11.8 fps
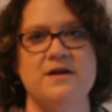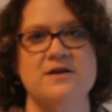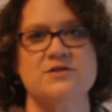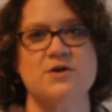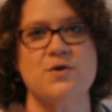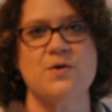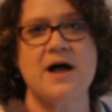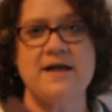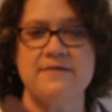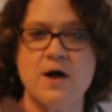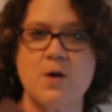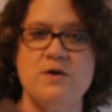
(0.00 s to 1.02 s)
So I
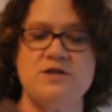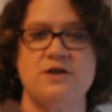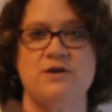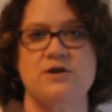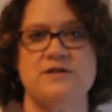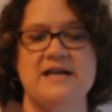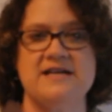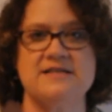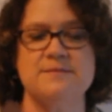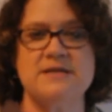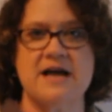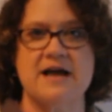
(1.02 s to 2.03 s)
thought we could take
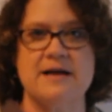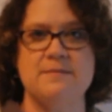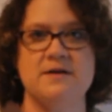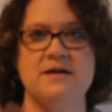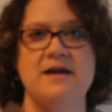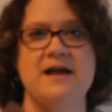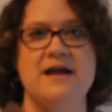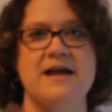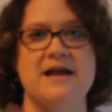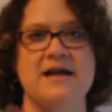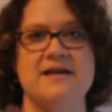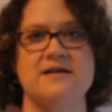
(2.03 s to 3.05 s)
some time
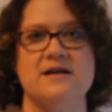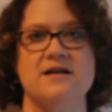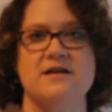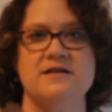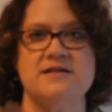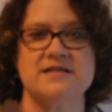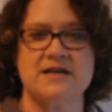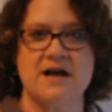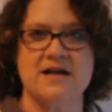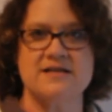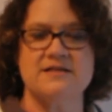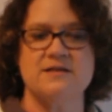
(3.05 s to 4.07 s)
and
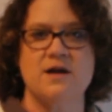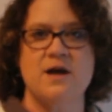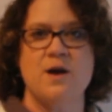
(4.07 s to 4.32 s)
discuss